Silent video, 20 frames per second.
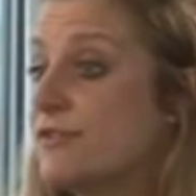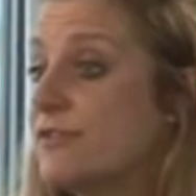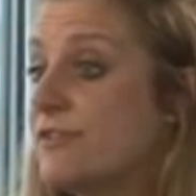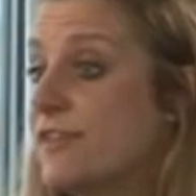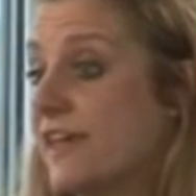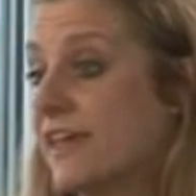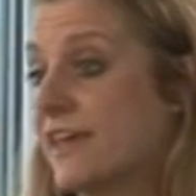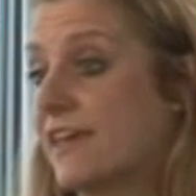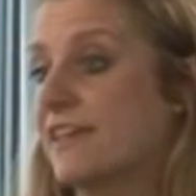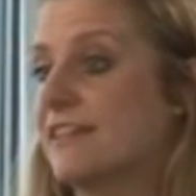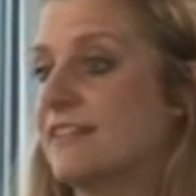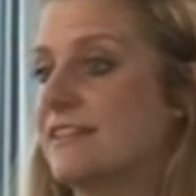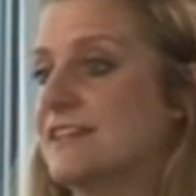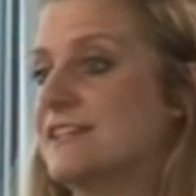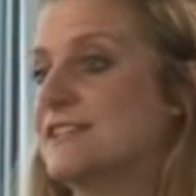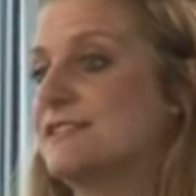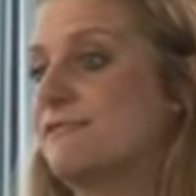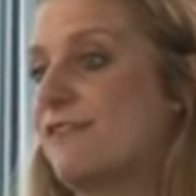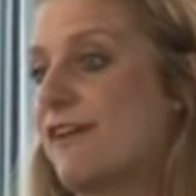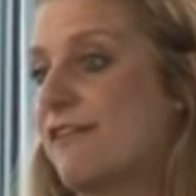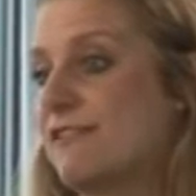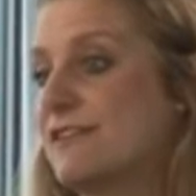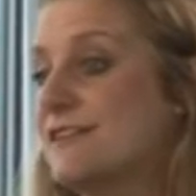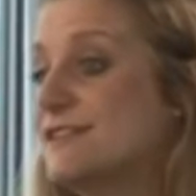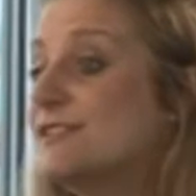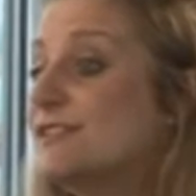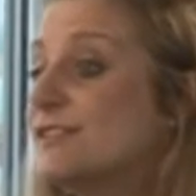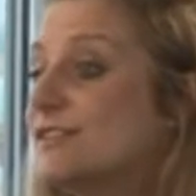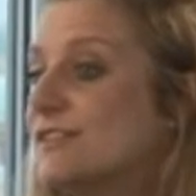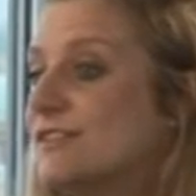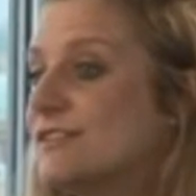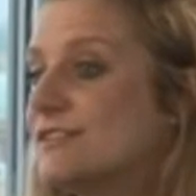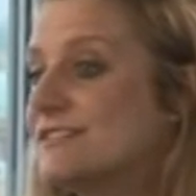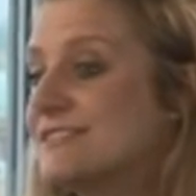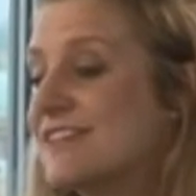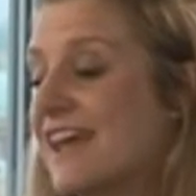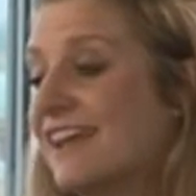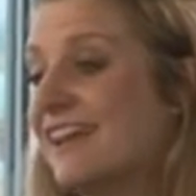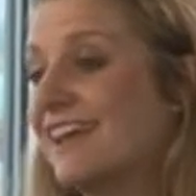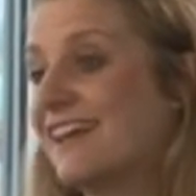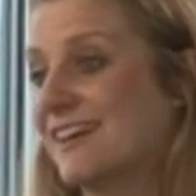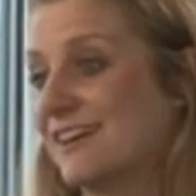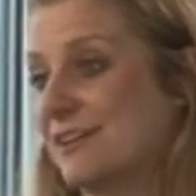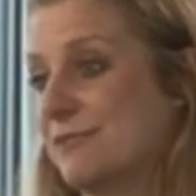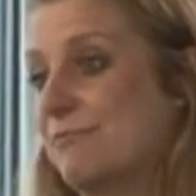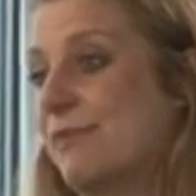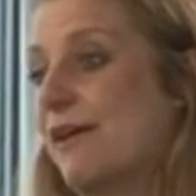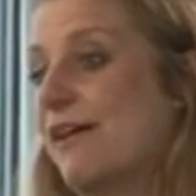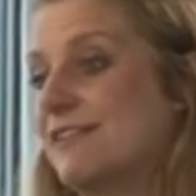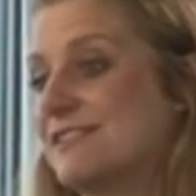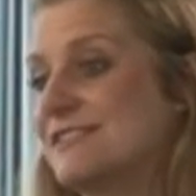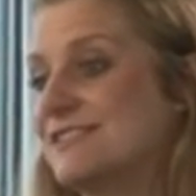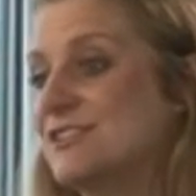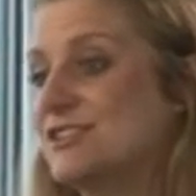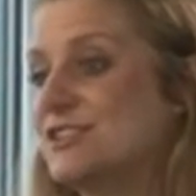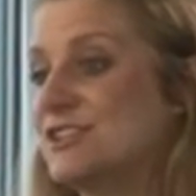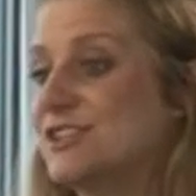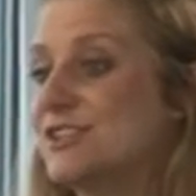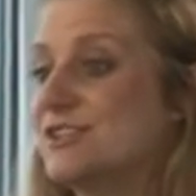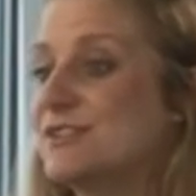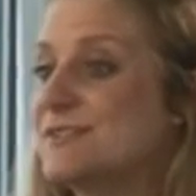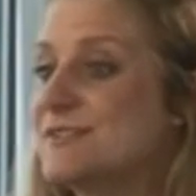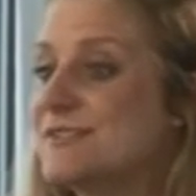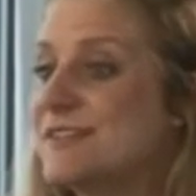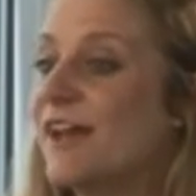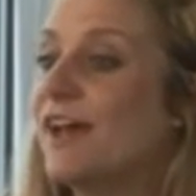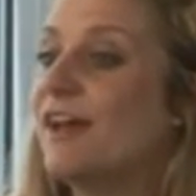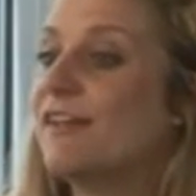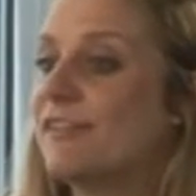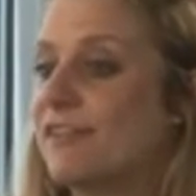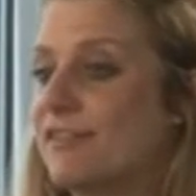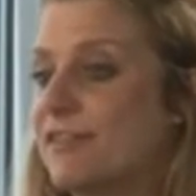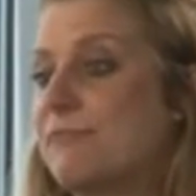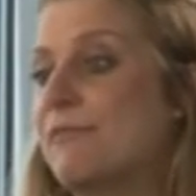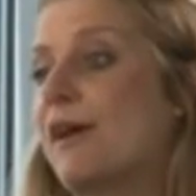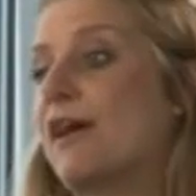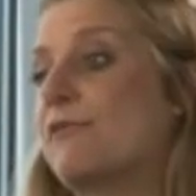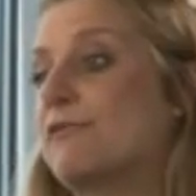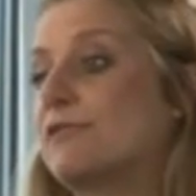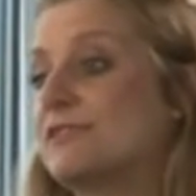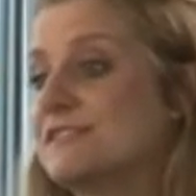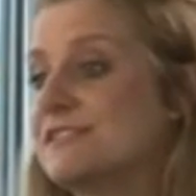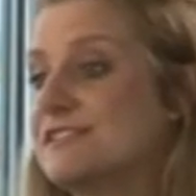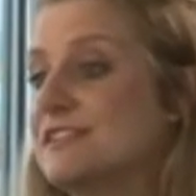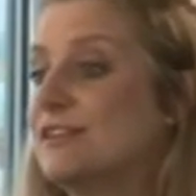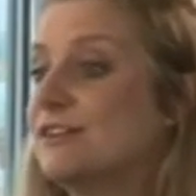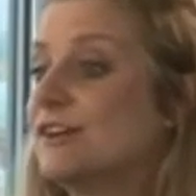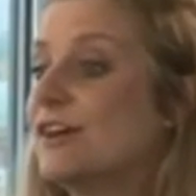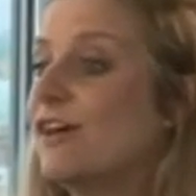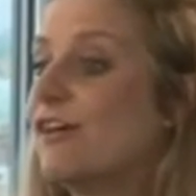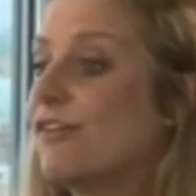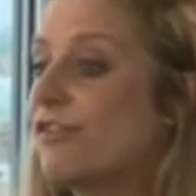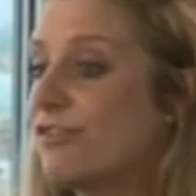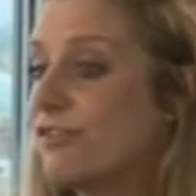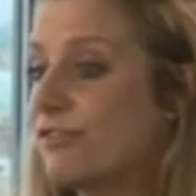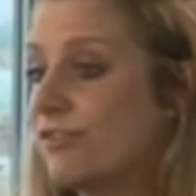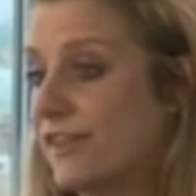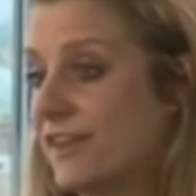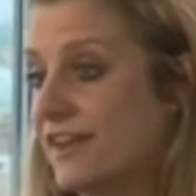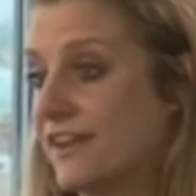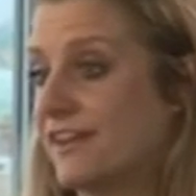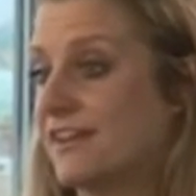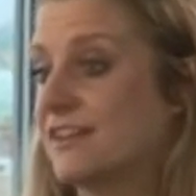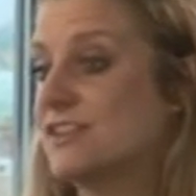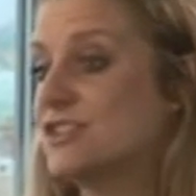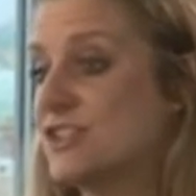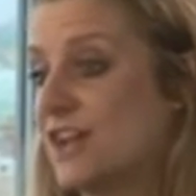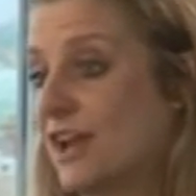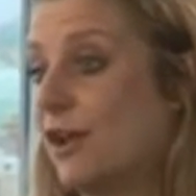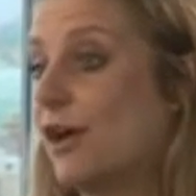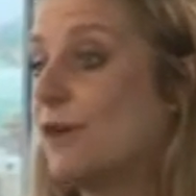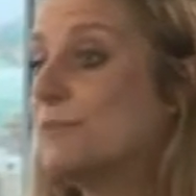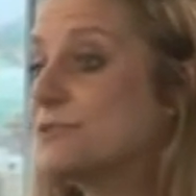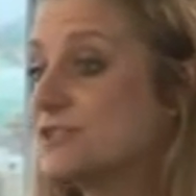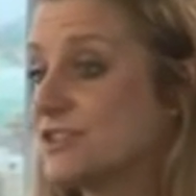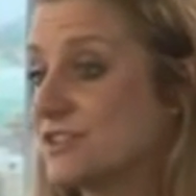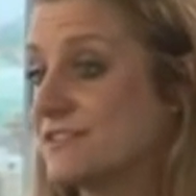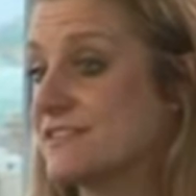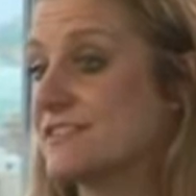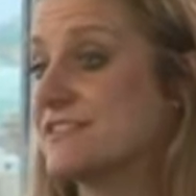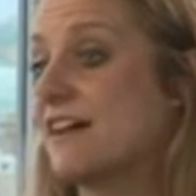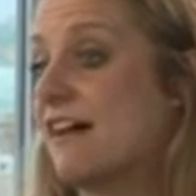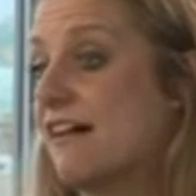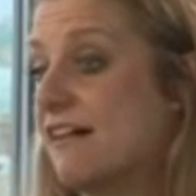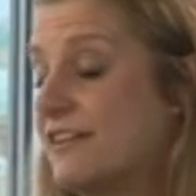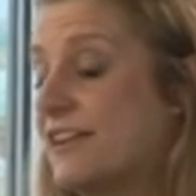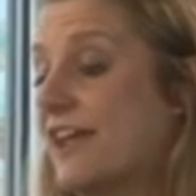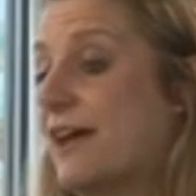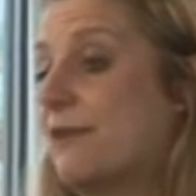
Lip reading: thick in these very delicate party shoes, then they might want to look at thinner gel options that are